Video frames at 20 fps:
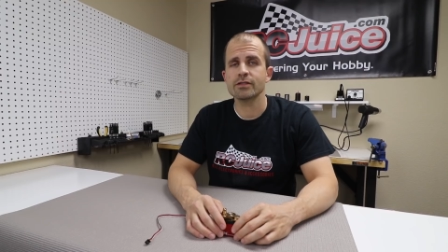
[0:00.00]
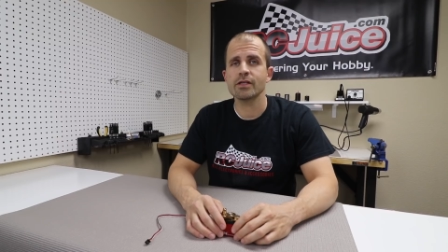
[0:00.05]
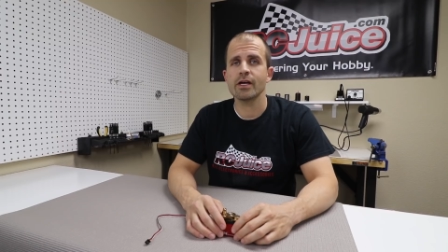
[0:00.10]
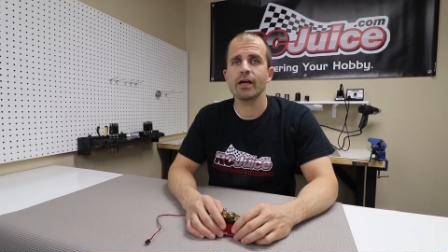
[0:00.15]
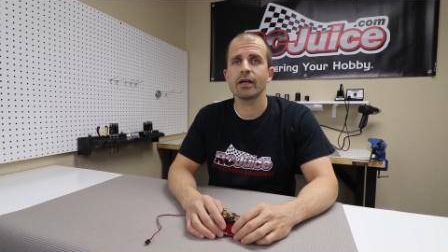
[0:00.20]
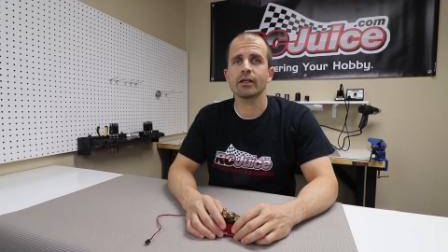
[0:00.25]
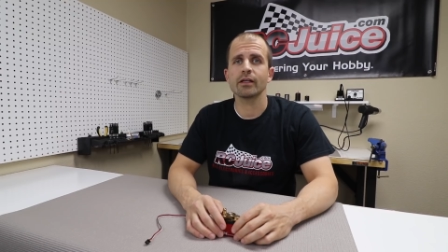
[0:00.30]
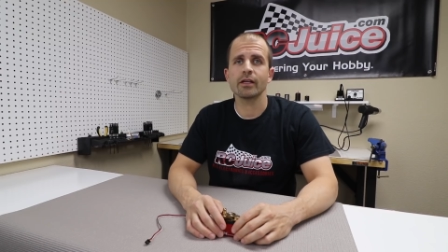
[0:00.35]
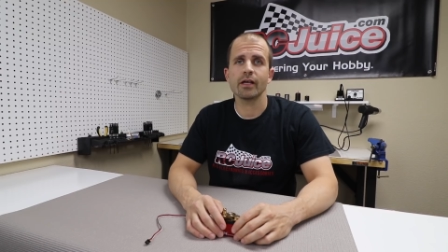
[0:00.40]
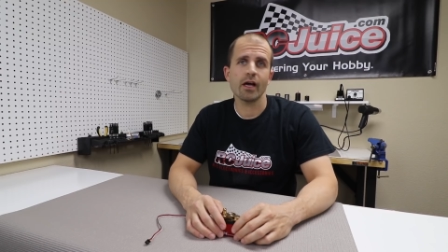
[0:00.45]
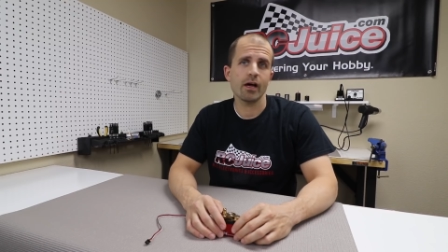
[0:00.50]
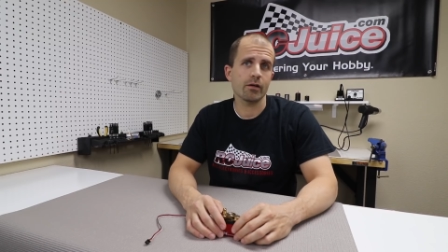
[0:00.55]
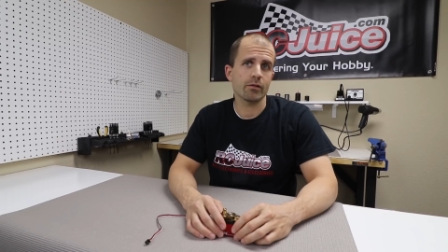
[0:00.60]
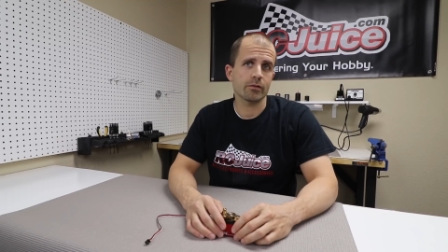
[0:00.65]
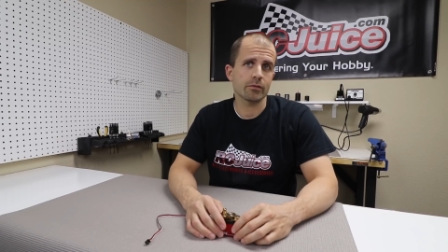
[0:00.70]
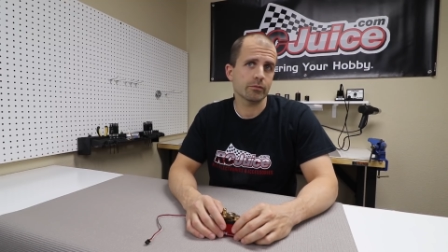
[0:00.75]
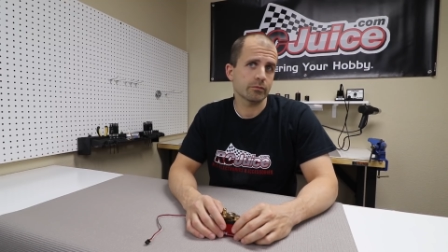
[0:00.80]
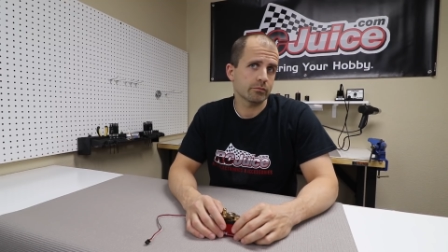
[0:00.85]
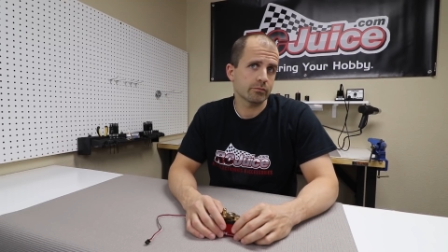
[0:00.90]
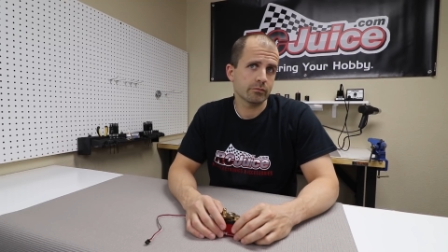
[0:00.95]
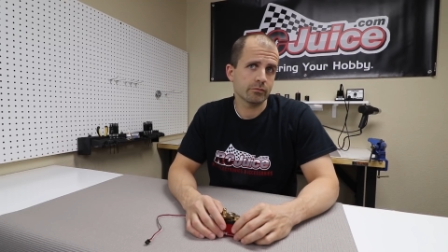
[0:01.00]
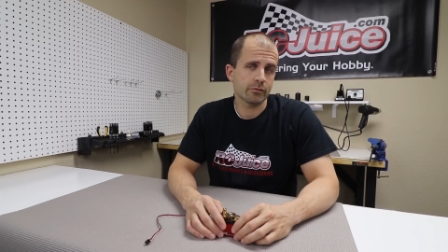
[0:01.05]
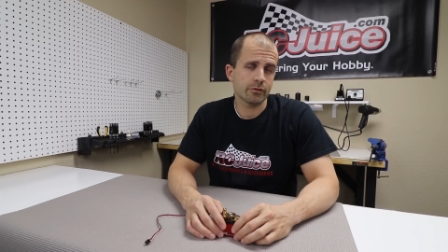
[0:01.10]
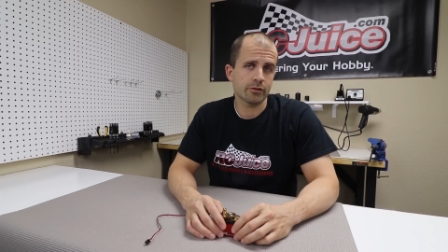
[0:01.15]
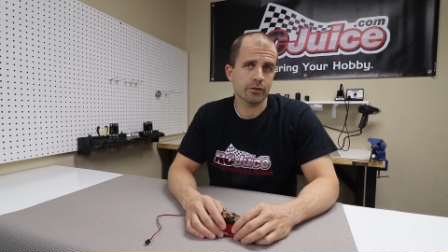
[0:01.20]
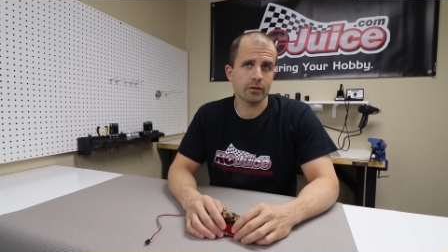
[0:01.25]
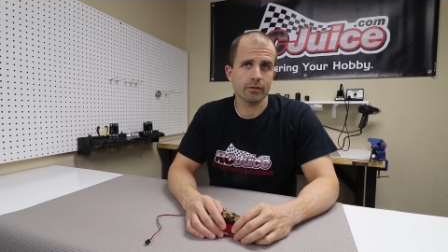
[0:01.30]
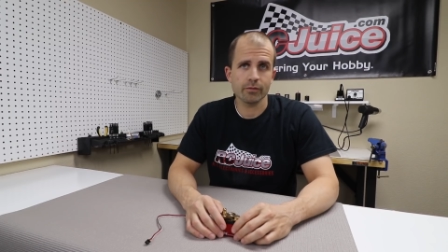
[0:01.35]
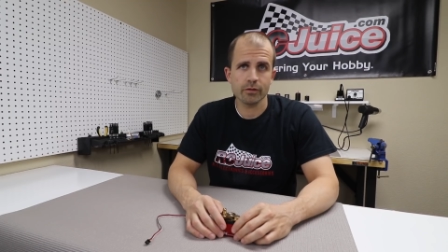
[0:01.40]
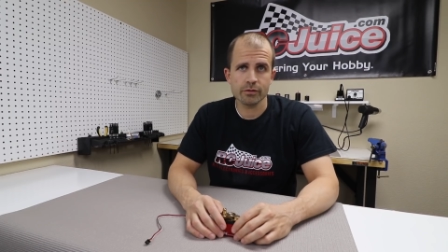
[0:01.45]
exactly how
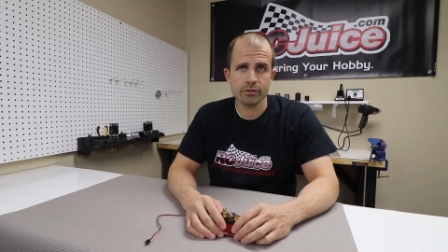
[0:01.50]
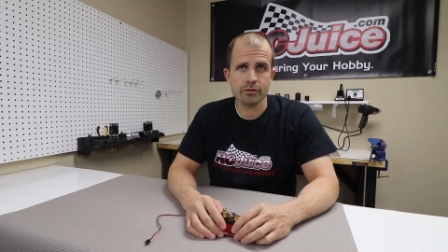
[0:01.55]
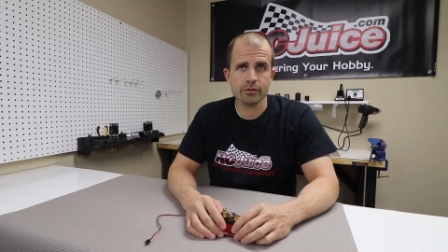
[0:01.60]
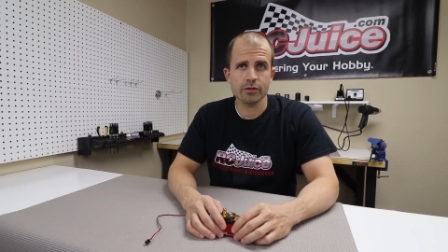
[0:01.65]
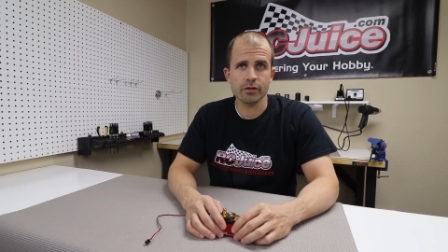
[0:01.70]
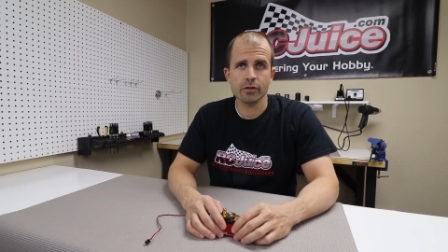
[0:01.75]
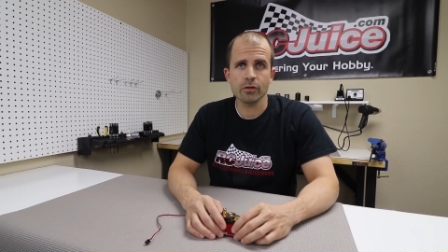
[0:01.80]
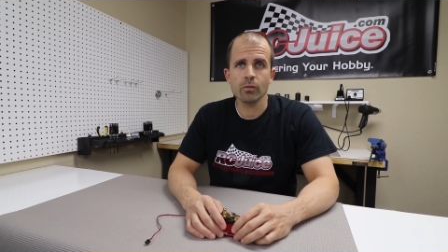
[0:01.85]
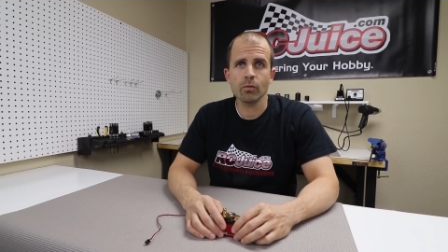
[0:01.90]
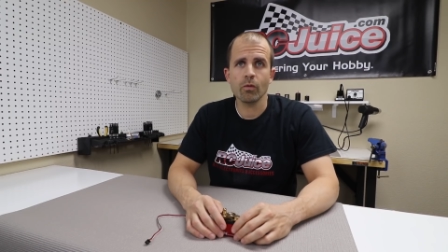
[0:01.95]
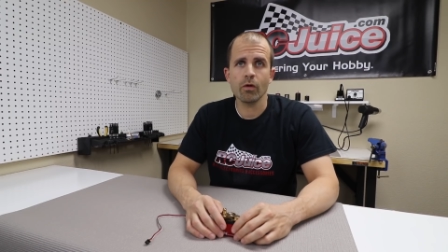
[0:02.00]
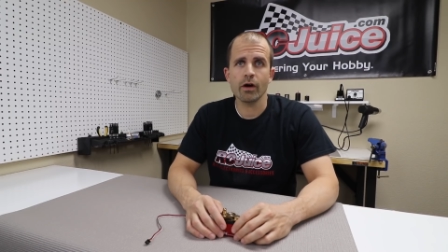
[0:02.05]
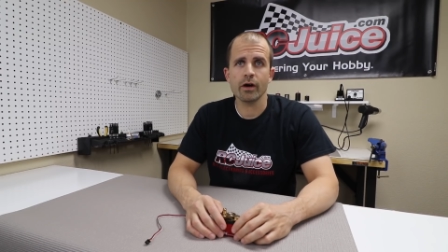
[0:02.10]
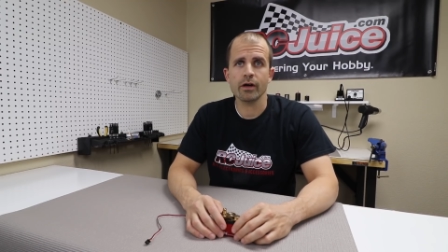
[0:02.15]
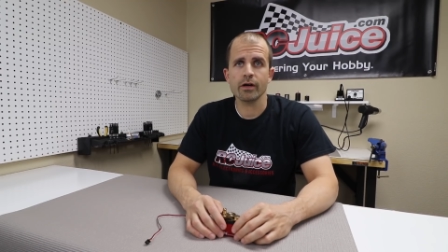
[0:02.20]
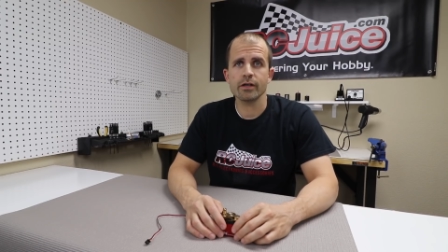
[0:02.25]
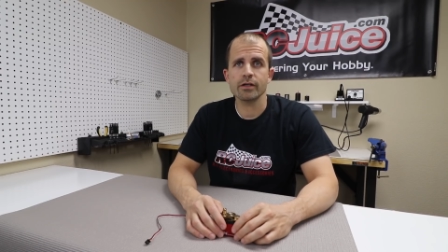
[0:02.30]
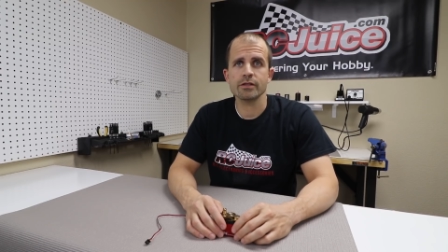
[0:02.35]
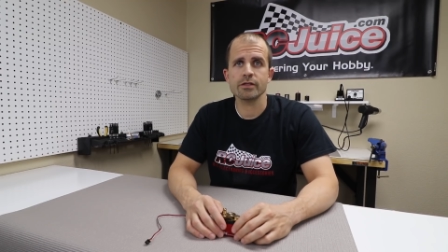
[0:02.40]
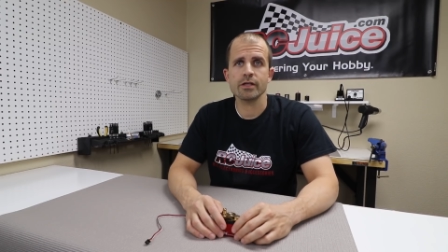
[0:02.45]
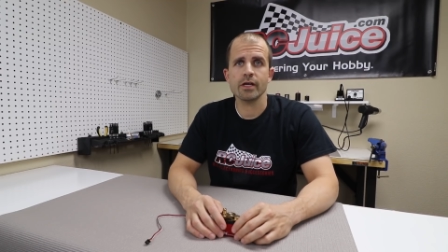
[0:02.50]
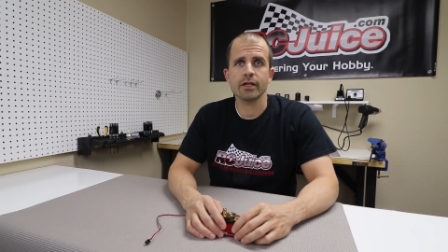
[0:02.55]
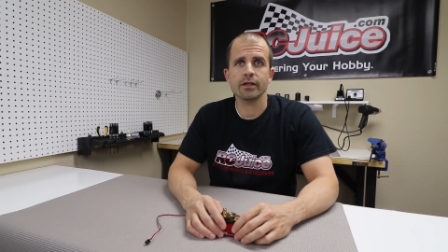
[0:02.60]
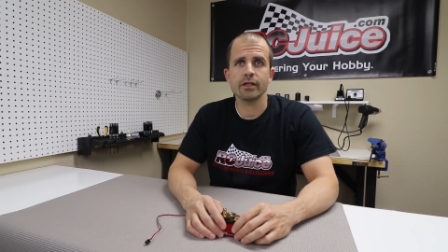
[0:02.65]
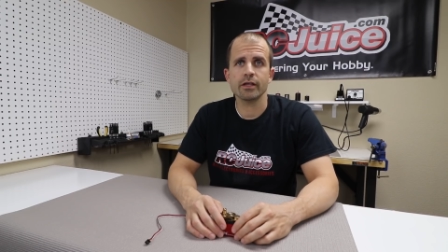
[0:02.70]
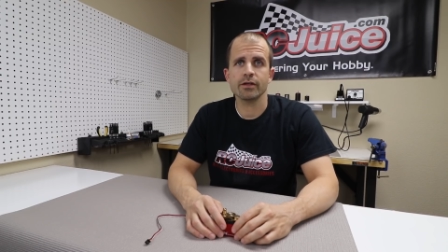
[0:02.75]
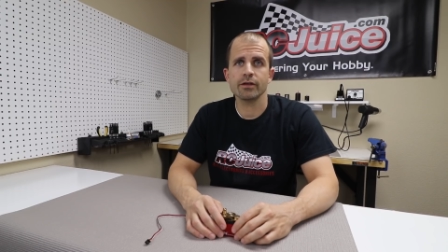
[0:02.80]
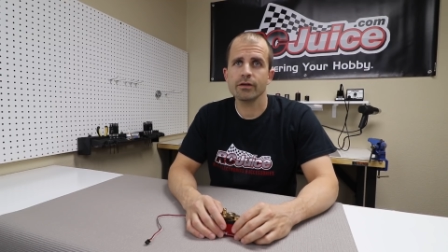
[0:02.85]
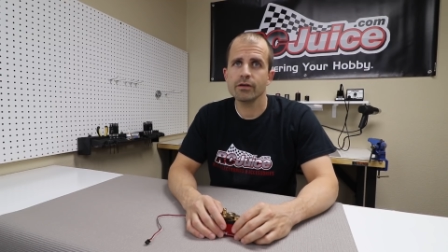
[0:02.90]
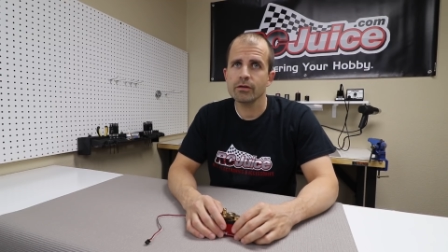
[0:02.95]
servos do what it is that
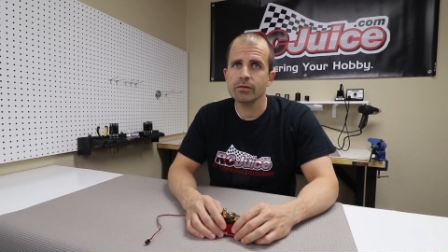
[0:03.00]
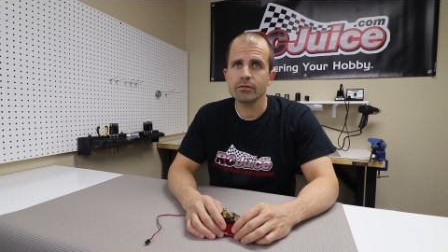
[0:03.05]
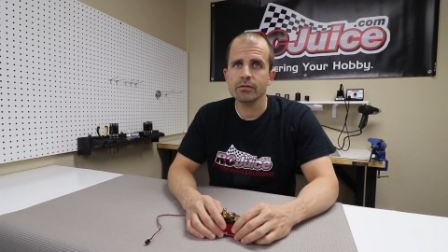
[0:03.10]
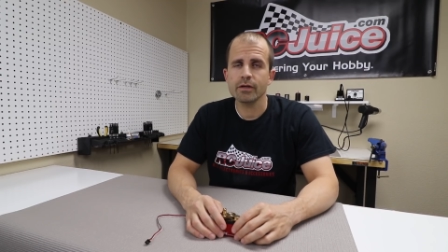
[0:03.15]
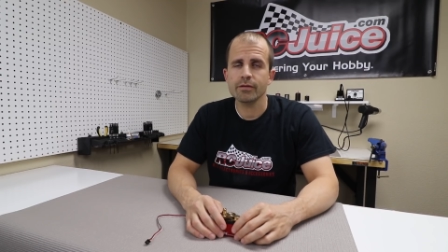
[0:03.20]
they do.